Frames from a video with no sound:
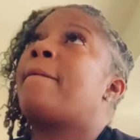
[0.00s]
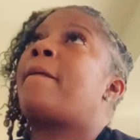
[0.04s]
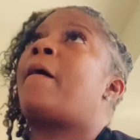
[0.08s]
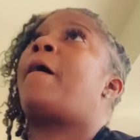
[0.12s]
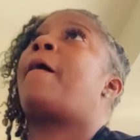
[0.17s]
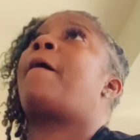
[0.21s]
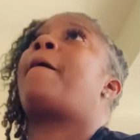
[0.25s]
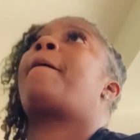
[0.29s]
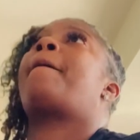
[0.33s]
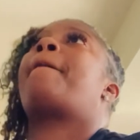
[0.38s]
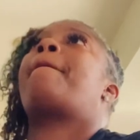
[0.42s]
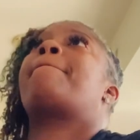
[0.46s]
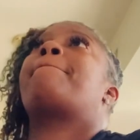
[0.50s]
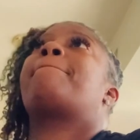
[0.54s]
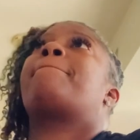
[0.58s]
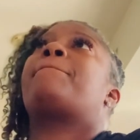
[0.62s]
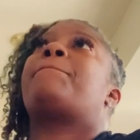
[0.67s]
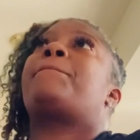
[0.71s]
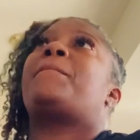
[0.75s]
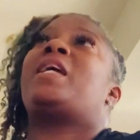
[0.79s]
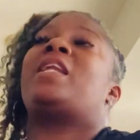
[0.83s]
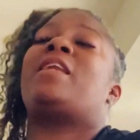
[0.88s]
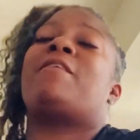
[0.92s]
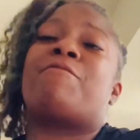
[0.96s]
And
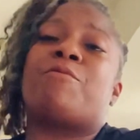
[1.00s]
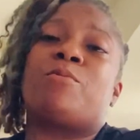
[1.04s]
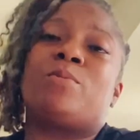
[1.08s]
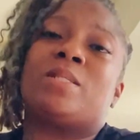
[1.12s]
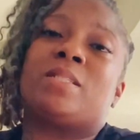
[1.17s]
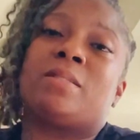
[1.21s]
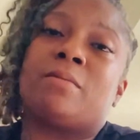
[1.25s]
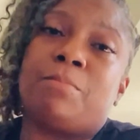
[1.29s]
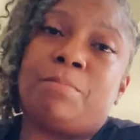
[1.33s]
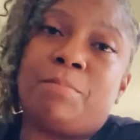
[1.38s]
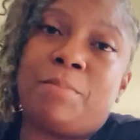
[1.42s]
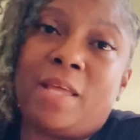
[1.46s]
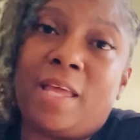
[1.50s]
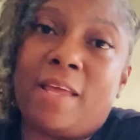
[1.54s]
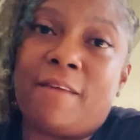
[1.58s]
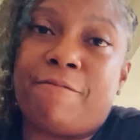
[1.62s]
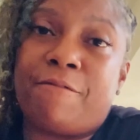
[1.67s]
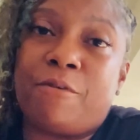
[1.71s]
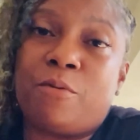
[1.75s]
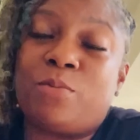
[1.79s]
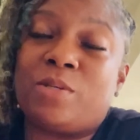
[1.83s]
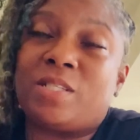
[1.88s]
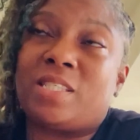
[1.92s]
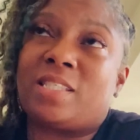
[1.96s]
if
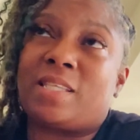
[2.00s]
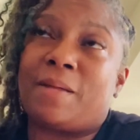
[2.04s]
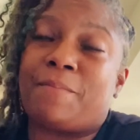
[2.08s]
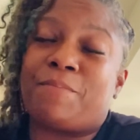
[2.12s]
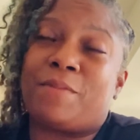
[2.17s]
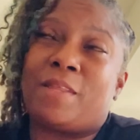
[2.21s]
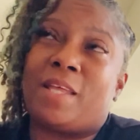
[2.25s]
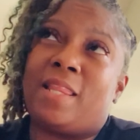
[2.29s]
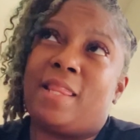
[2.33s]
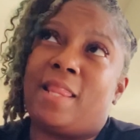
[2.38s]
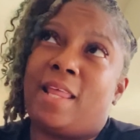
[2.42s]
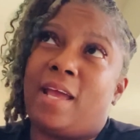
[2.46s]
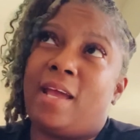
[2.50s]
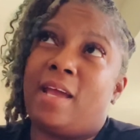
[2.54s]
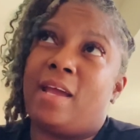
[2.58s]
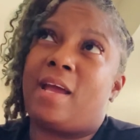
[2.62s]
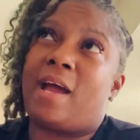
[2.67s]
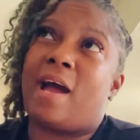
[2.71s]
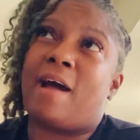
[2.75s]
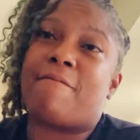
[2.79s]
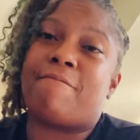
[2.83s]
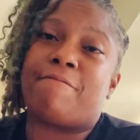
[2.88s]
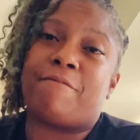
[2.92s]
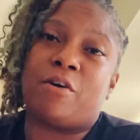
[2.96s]
it was something that
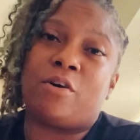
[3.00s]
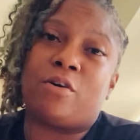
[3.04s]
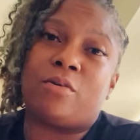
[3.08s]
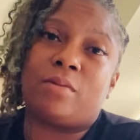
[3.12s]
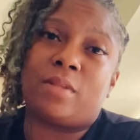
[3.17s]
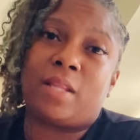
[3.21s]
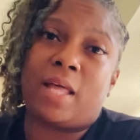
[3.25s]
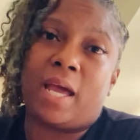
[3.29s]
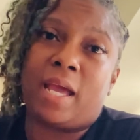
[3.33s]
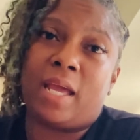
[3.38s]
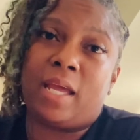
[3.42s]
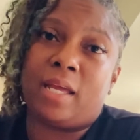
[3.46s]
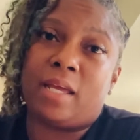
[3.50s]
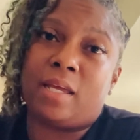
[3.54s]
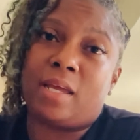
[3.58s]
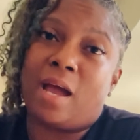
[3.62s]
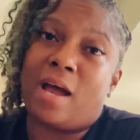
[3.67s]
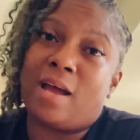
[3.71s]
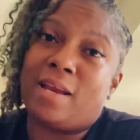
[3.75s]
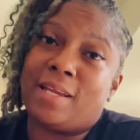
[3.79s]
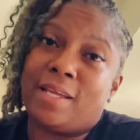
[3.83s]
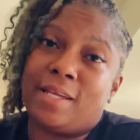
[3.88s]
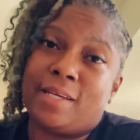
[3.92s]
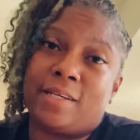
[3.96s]
I felt like
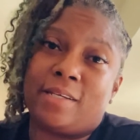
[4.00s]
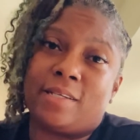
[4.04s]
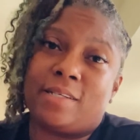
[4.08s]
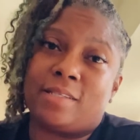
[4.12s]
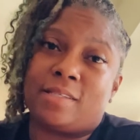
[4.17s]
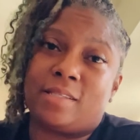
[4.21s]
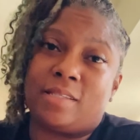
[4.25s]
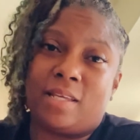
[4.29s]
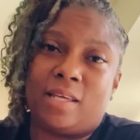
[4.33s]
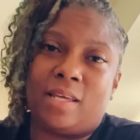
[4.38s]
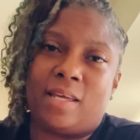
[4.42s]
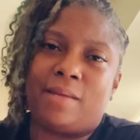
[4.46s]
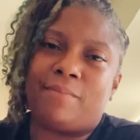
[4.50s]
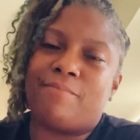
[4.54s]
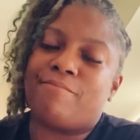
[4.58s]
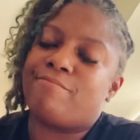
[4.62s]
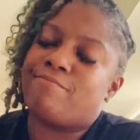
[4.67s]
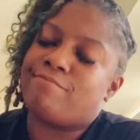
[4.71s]
y'all needed to see,